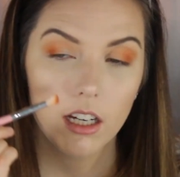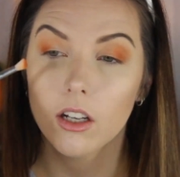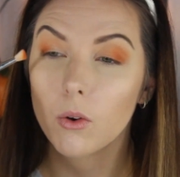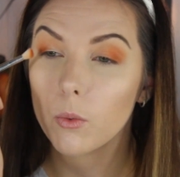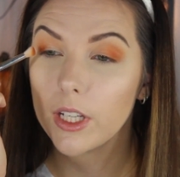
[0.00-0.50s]

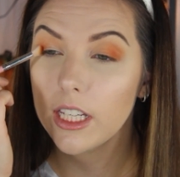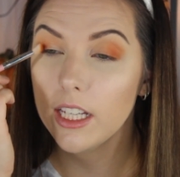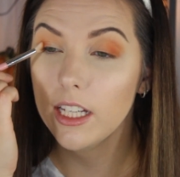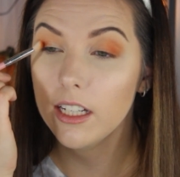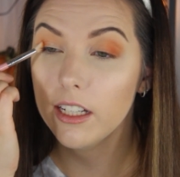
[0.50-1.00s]
a
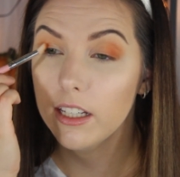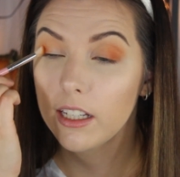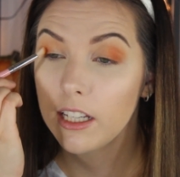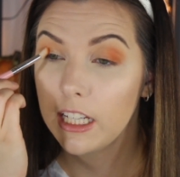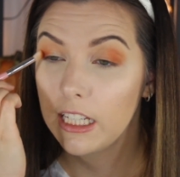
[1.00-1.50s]
green
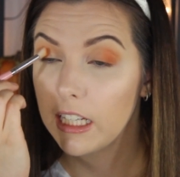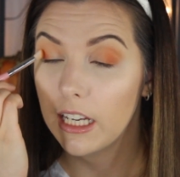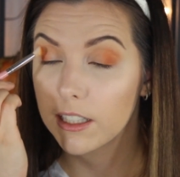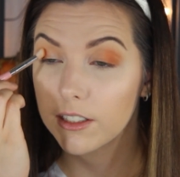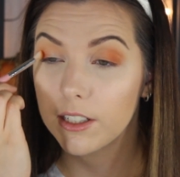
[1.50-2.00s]

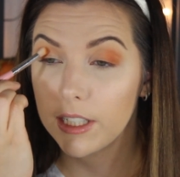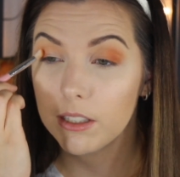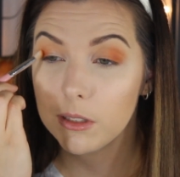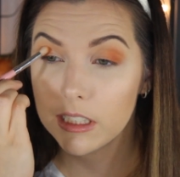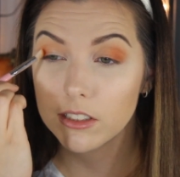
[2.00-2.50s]
I don't know, I
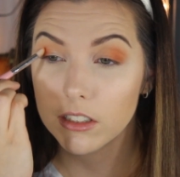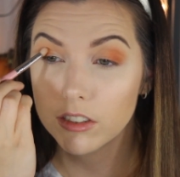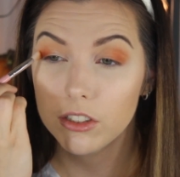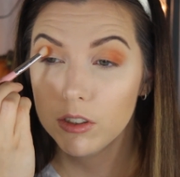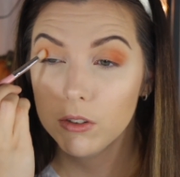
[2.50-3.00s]
don't want it to
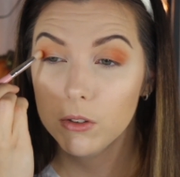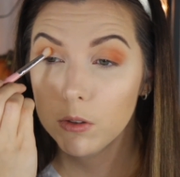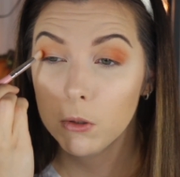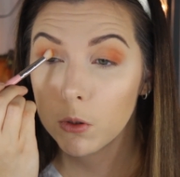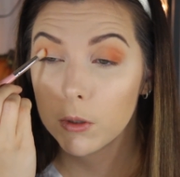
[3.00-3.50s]
look too